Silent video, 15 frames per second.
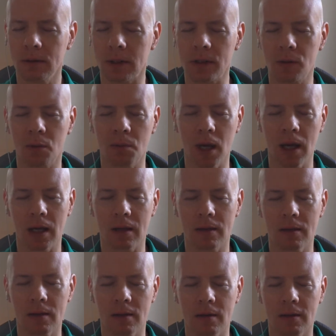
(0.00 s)
this
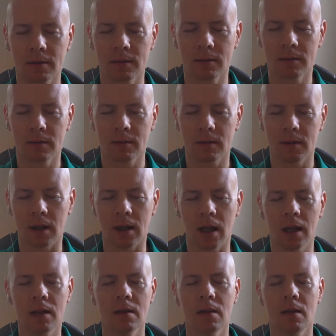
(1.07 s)
remains an
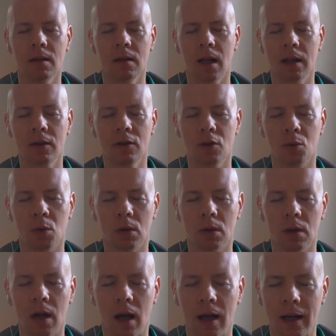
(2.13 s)

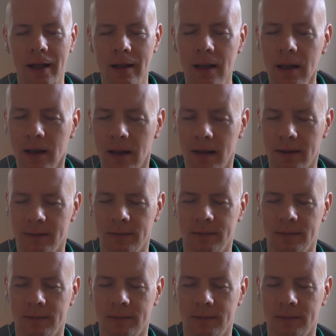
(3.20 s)
intellectual idea.